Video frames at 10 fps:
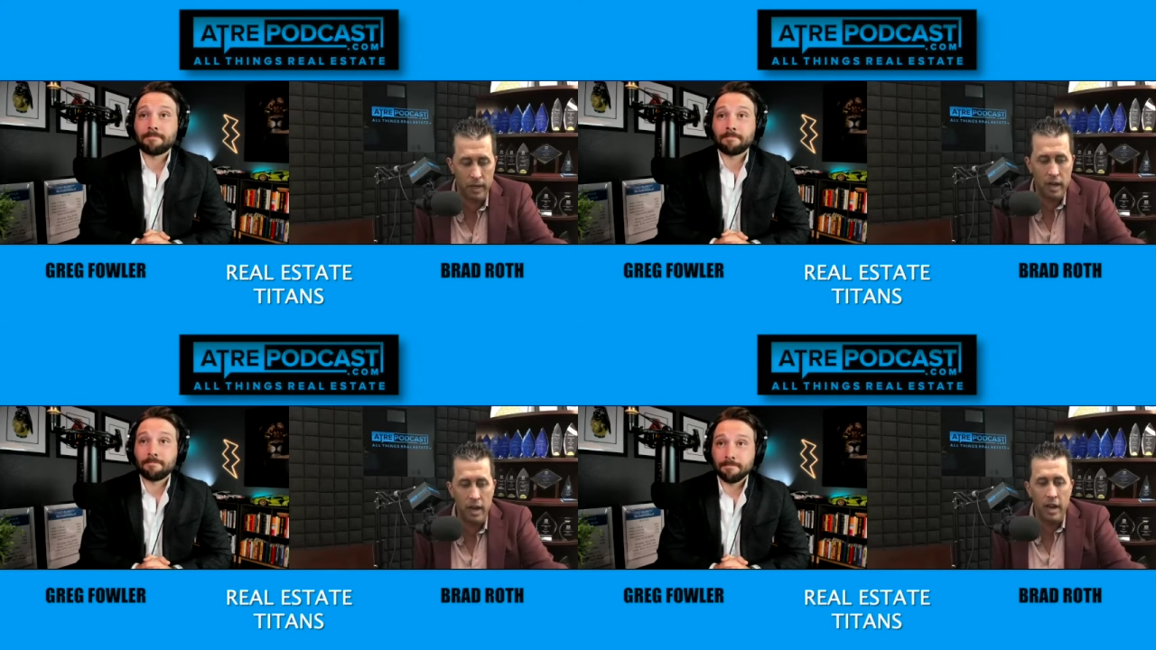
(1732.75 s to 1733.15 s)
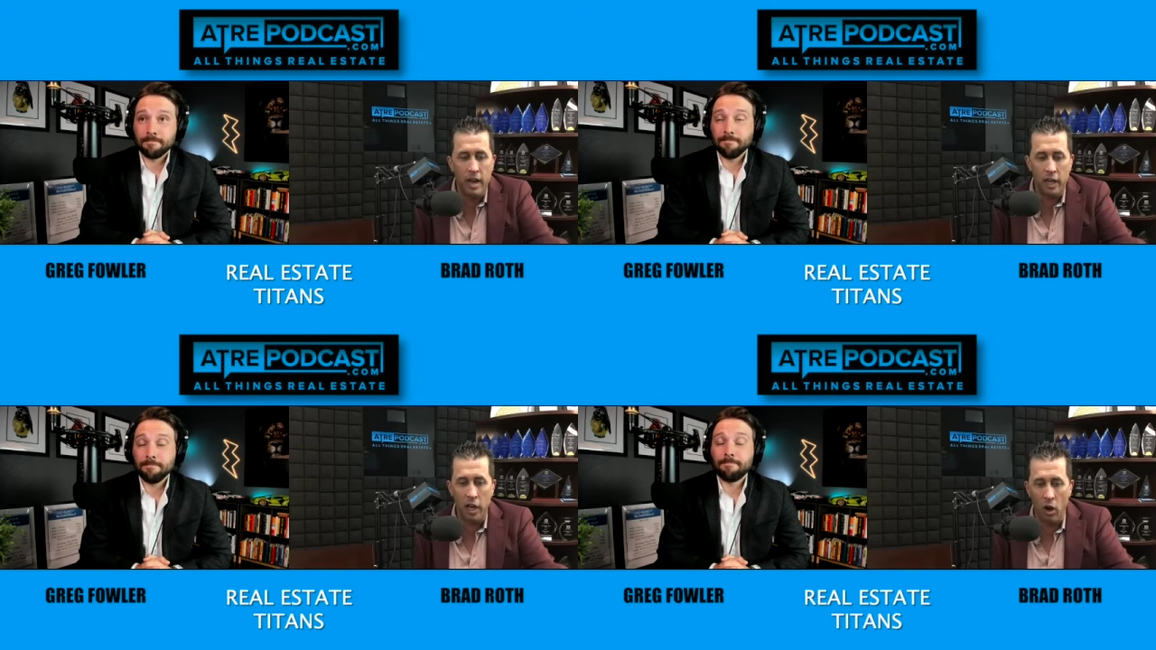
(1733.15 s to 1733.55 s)
Speaker 1: And
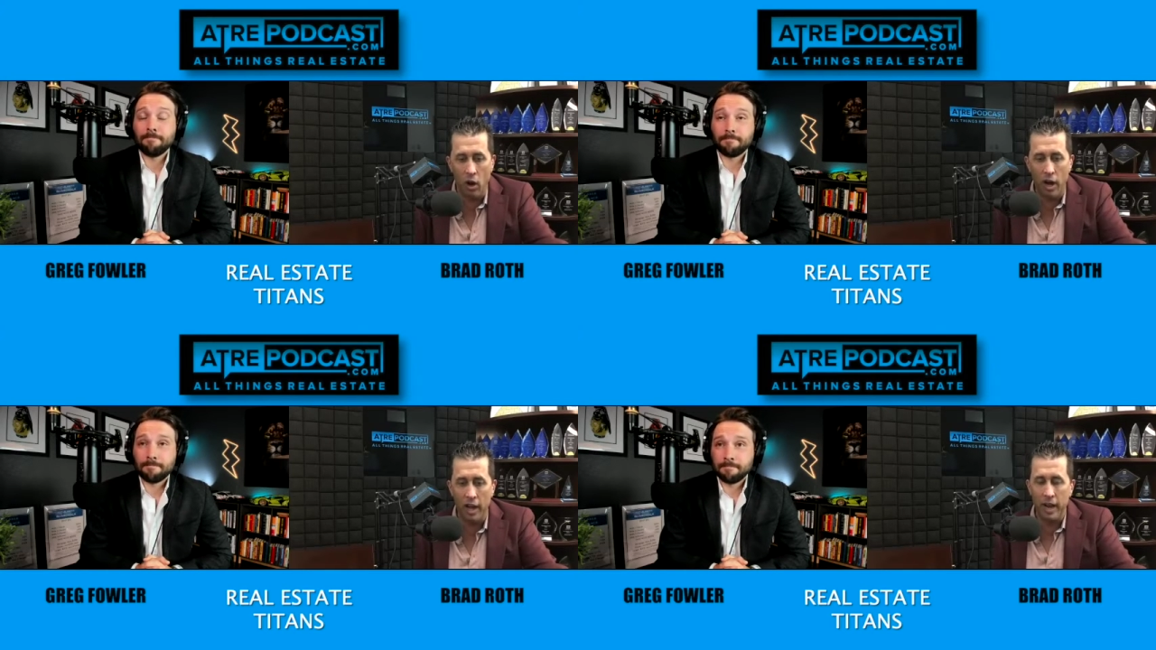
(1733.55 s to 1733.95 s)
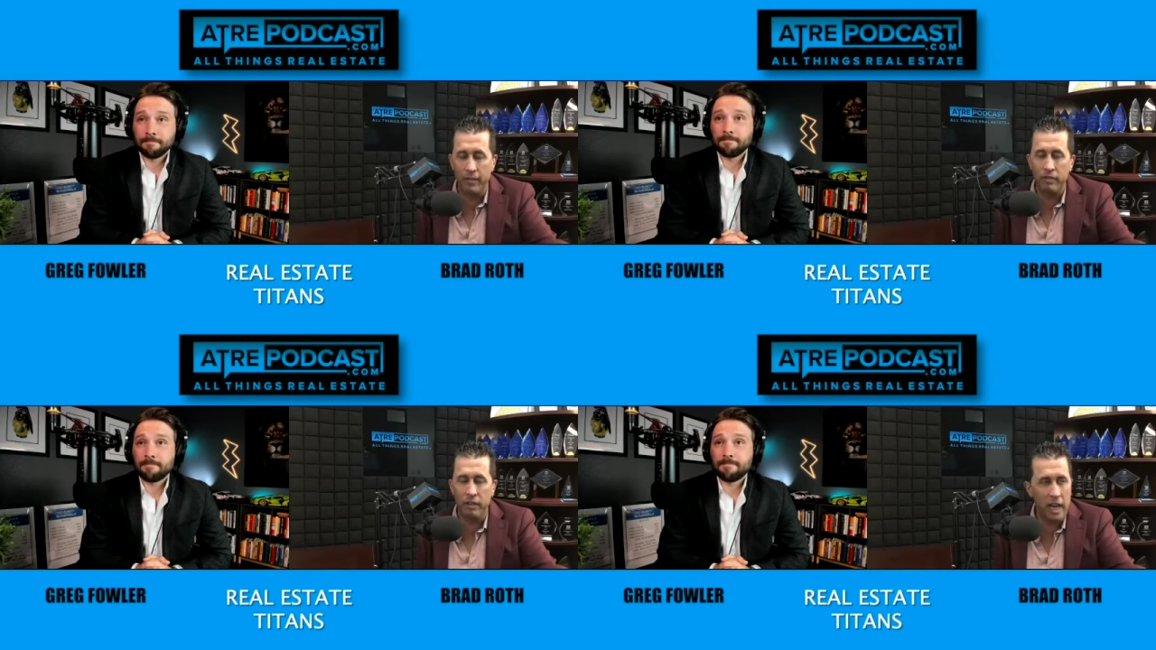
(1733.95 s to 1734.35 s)
mm-hmm. you know, I'll
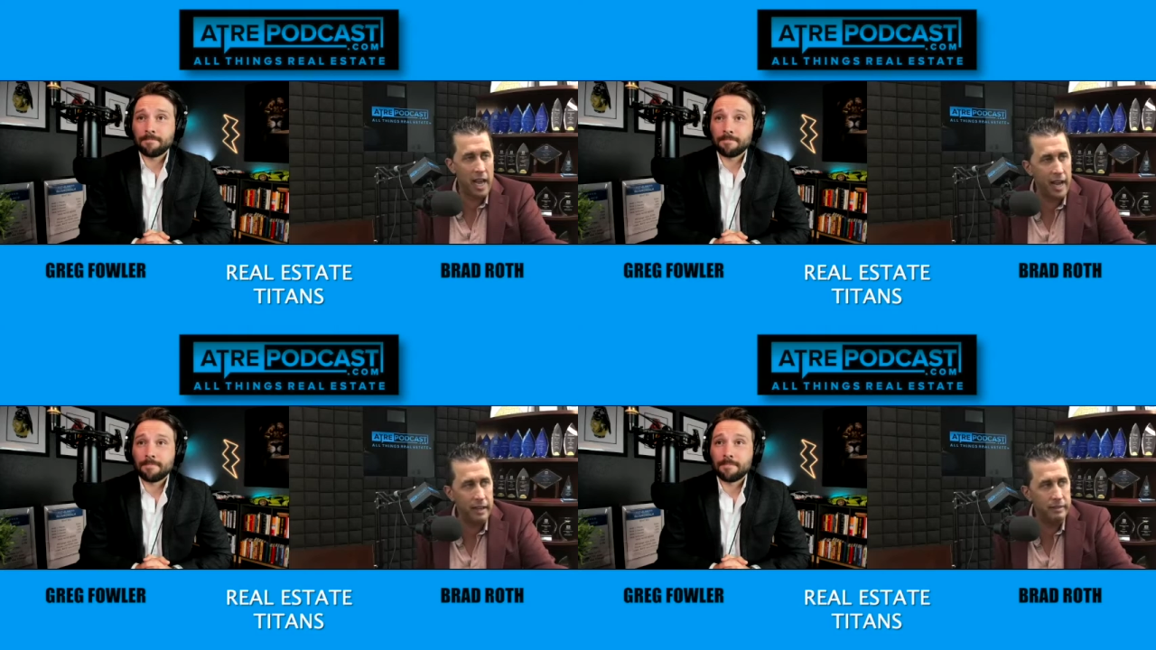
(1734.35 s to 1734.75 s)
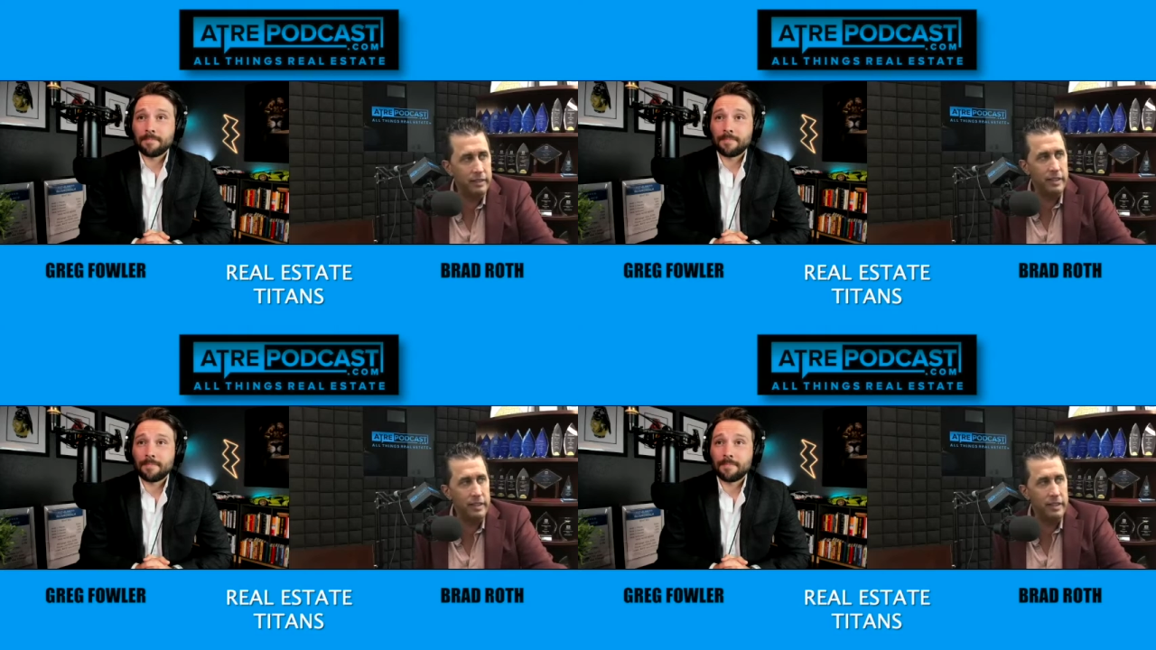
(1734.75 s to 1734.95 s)
never forget.